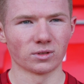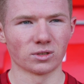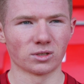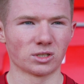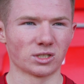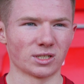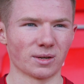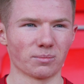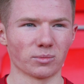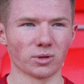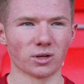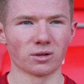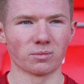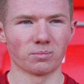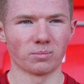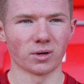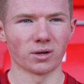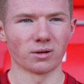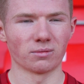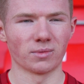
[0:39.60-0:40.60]
similar,
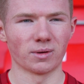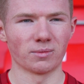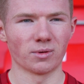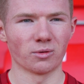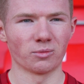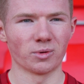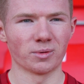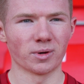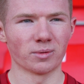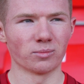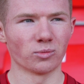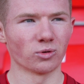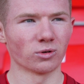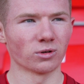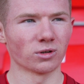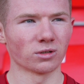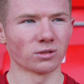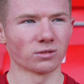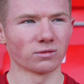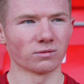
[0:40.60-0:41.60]
but maybe a wee bit
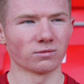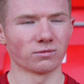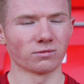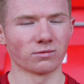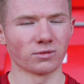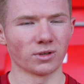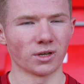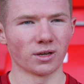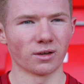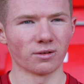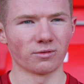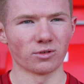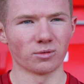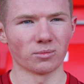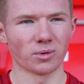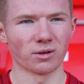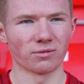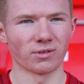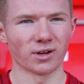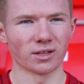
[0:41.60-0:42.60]
more uh,
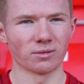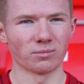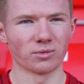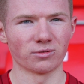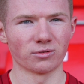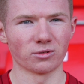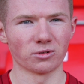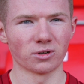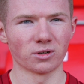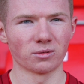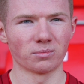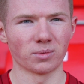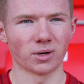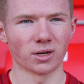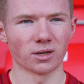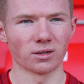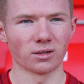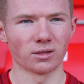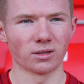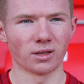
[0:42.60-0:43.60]
from what I've had before,
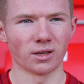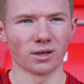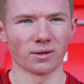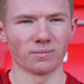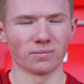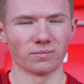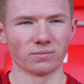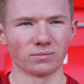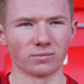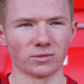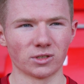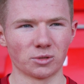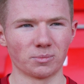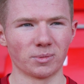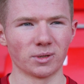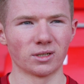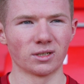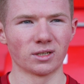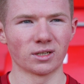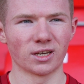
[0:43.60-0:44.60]
but um, the
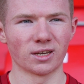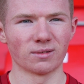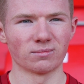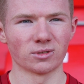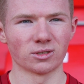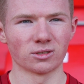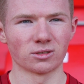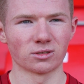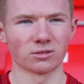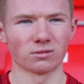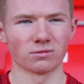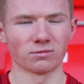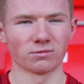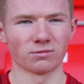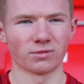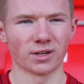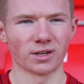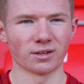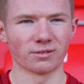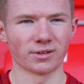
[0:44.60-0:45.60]
speed of the games is
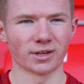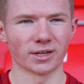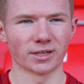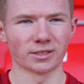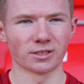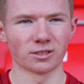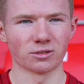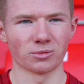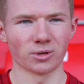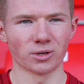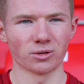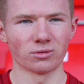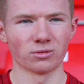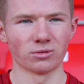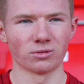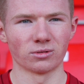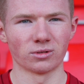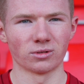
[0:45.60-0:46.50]
very fast as well.